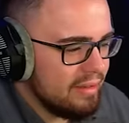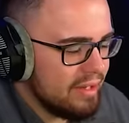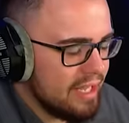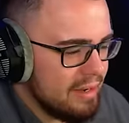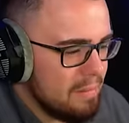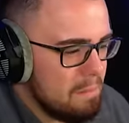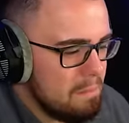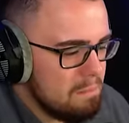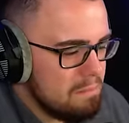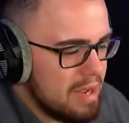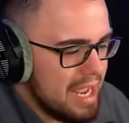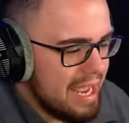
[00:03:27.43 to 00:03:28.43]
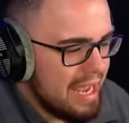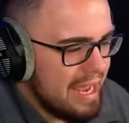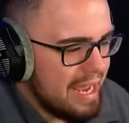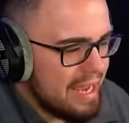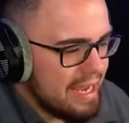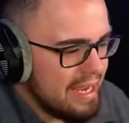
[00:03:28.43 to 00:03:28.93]
Look at
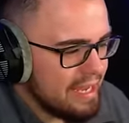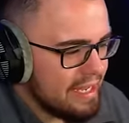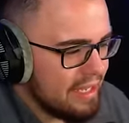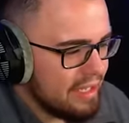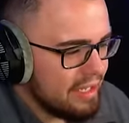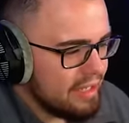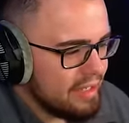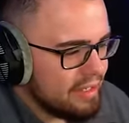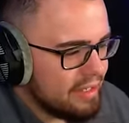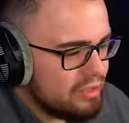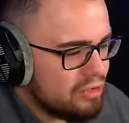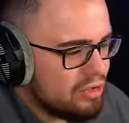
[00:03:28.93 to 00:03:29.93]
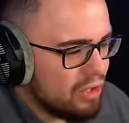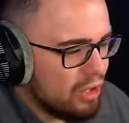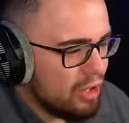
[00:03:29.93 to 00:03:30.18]
me. Dude!